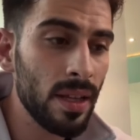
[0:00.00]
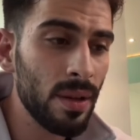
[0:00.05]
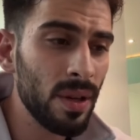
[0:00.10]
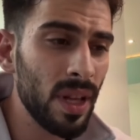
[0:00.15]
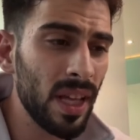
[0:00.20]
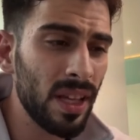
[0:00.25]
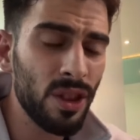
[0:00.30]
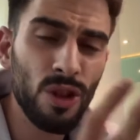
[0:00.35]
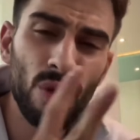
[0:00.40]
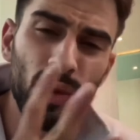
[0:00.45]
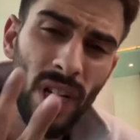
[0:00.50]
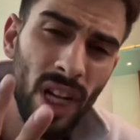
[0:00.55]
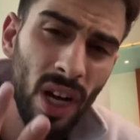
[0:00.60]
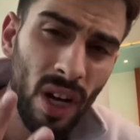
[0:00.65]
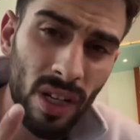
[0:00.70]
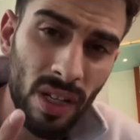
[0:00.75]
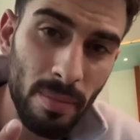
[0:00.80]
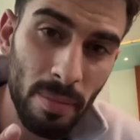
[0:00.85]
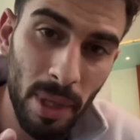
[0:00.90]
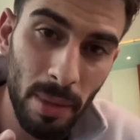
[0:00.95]
There were like
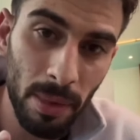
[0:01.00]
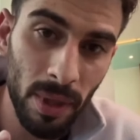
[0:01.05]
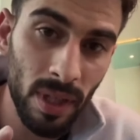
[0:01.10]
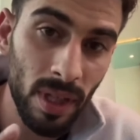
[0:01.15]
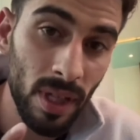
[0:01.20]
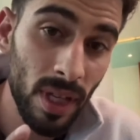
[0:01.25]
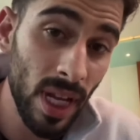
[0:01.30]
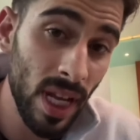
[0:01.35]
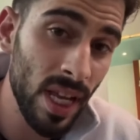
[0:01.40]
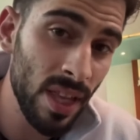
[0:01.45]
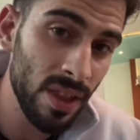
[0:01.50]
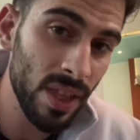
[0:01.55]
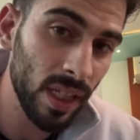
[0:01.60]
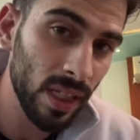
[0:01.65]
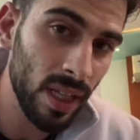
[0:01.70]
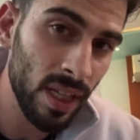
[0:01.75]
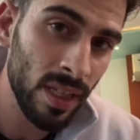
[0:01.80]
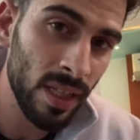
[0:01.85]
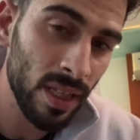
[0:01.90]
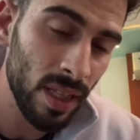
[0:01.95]
300 people in
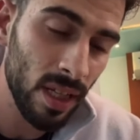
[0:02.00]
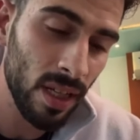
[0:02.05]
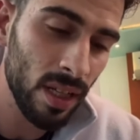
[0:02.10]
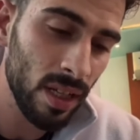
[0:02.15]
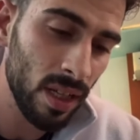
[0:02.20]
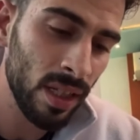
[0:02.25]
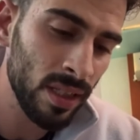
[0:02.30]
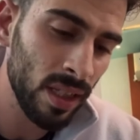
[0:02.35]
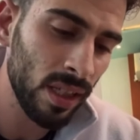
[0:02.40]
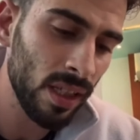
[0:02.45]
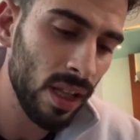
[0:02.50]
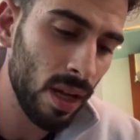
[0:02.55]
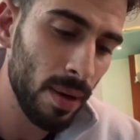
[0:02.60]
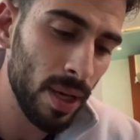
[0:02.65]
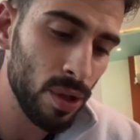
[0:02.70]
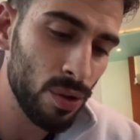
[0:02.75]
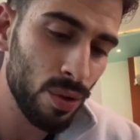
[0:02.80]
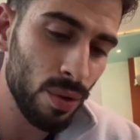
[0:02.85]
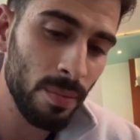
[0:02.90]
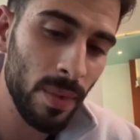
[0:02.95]
the
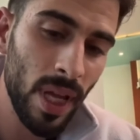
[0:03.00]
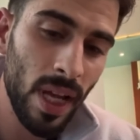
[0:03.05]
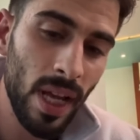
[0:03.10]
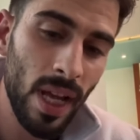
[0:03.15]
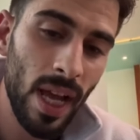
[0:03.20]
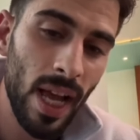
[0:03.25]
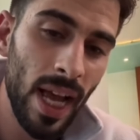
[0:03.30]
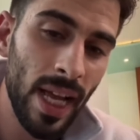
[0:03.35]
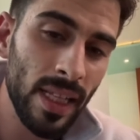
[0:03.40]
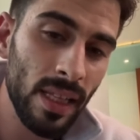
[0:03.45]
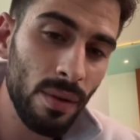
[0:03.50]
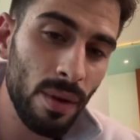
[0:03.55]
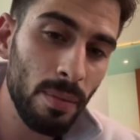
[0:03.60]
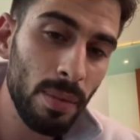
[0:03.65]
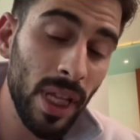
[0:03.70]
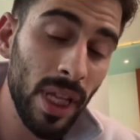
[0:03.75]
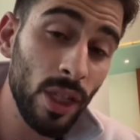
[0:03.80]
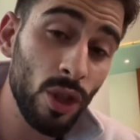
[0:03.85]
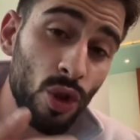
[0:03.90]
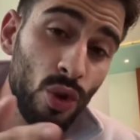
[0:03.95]
clubhouse room, and they
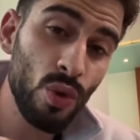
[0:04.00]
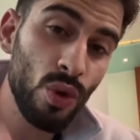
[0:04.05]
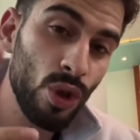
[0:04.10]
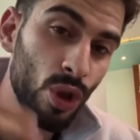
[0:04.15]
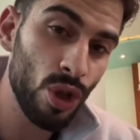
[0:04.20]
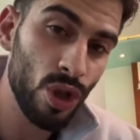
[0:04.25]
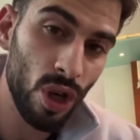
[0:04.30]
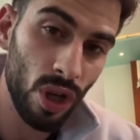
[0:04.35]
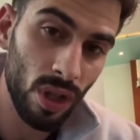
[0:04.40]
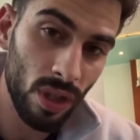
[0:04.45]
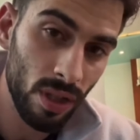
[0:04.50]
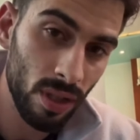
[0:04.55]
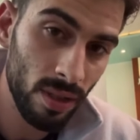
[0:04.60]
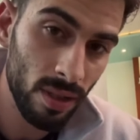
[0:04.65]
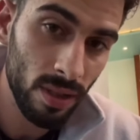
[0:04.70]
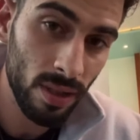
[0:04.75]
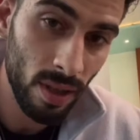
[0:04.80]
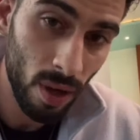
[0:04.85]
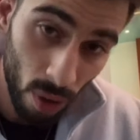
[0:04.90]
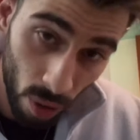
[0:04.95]
were playing Shoot Your Shot.
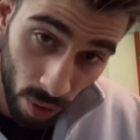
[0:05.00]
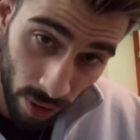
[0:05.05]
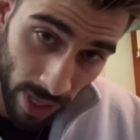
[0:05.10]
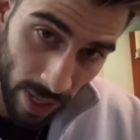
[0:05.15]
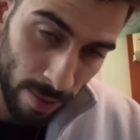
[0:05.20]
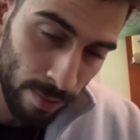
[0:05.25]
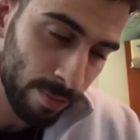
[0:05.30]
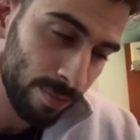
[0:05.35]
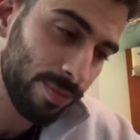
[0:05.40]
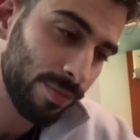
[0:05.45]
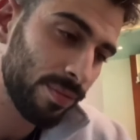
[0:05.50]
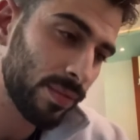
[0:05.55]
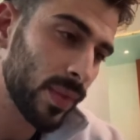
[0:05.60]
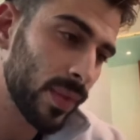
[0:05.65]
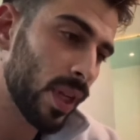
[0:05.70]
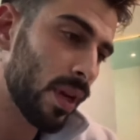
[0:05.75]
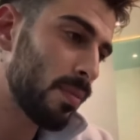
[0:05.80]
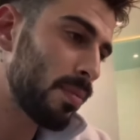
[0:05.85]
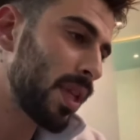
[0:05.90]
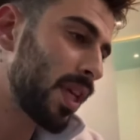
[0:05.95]
Okay,
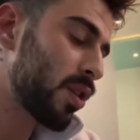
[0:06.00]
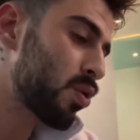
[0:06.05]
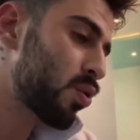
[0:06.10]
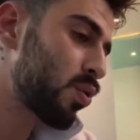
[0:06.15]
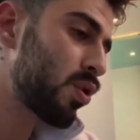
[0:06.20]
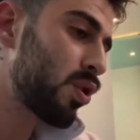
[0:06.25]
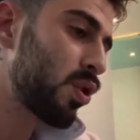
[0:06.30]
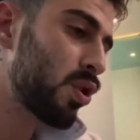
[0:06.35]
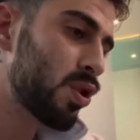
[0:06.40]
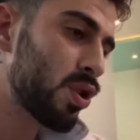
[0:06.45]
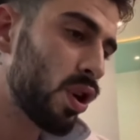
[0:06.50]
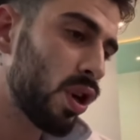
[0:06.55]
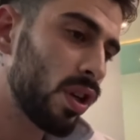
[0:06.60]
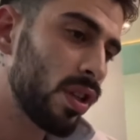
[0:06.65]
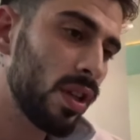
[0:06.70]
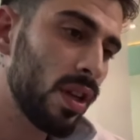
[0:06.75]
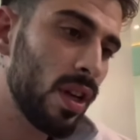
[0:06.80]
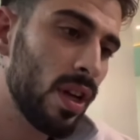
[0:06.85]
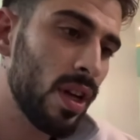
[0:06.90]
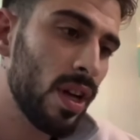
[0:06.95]
they were playing Shoot Your
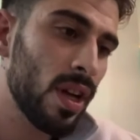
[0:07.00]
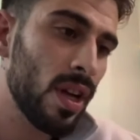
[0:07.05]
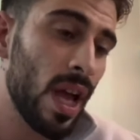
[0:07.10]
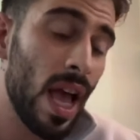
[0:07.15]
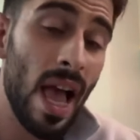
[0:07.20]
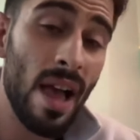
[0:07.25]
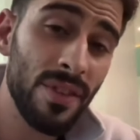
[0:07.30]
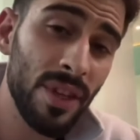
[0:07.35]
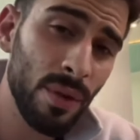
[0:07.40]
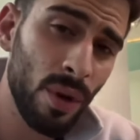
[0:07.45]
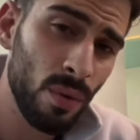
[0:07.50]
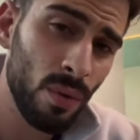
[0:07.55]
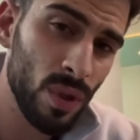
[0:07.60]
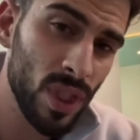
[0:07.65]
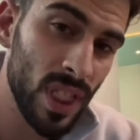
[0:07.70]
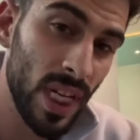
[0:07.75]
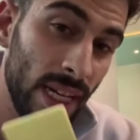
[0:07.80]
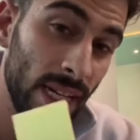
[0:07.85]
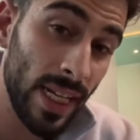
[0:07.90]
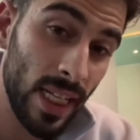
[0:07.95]
Shot. Everyone
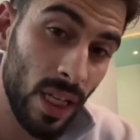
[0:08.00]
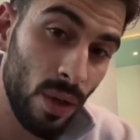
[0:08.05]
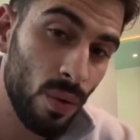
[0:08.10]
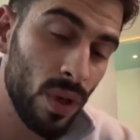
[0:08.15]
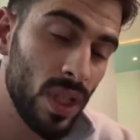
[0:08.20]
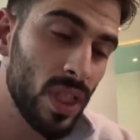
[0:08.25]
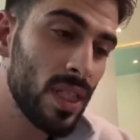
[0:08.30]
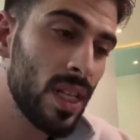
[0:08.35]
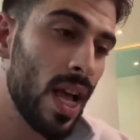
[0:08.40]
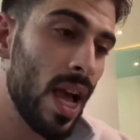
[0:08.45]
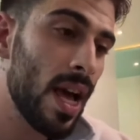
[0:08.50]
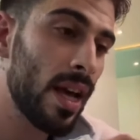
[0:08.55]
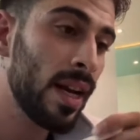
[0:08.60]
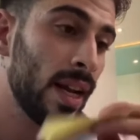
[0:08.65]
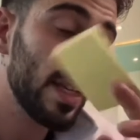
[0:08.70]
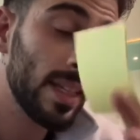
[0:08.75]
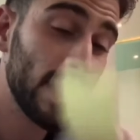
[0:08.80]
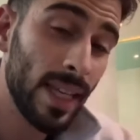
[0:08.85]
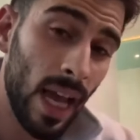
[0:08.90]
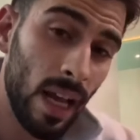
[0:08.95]
was there. Nikki was
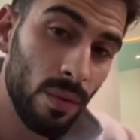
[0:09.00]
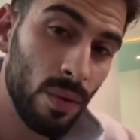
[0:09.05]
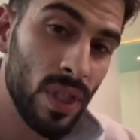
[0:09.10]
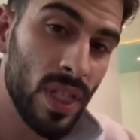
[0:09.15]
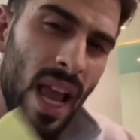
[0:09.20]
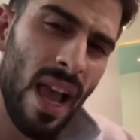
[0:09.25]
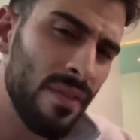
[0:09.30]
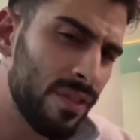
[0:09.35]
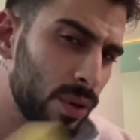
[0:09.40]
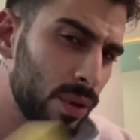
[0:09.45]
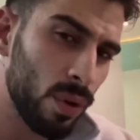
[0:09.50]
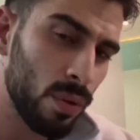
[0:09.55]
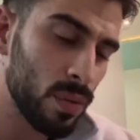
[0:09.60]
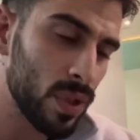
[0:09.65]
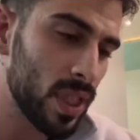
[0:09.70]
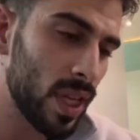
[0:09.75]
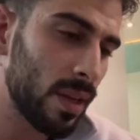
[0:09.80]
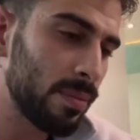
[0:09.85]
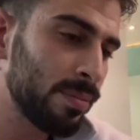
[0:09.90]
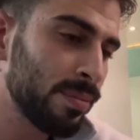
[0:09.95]
there. Kat was there. Everyone
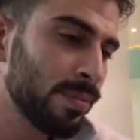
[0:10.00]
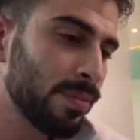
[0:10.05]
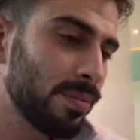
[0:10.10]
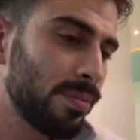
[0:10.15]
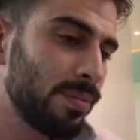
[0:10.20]
was there.